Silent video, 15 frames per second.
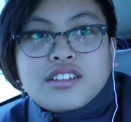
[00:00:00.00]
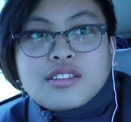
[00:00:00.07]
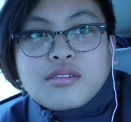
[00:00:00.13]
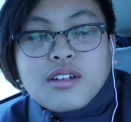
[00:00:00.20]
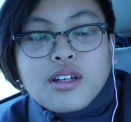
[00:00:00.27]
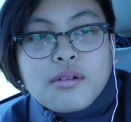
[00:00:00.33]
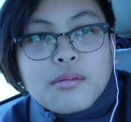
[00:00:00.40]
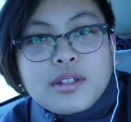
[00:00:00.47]
I just
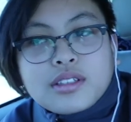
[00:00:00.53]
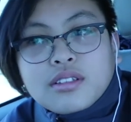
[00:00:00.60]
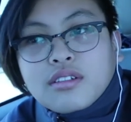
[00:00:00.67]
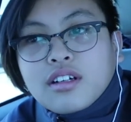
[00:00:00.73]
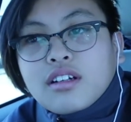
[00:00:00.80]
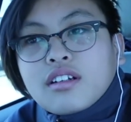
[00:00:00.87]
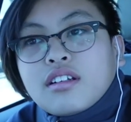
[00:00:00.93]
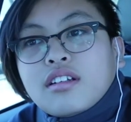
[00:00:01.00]
want to mess
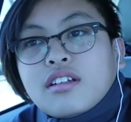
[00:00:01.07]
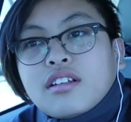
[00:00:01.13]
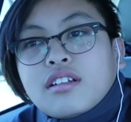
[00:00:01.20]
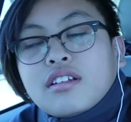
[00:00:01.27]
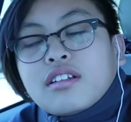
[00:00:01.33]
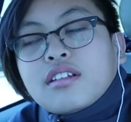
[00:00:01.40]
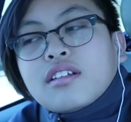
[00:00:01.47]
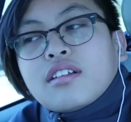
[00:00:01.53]
around.
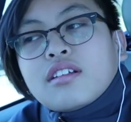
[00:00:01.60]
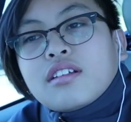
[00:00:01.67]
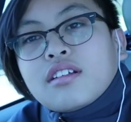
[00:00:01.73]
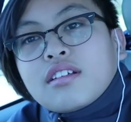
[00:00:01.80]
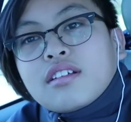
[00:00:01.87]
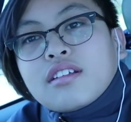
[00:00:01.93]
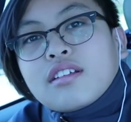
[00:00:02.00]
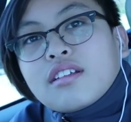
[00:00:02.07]

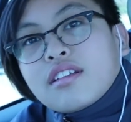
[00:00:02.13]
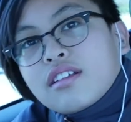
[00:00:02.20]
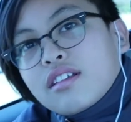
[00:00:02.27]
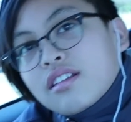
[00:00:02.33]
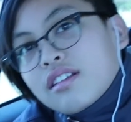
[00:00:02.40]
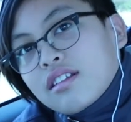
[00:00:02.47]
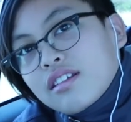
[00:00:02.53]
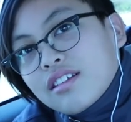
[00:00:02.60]
That's nice.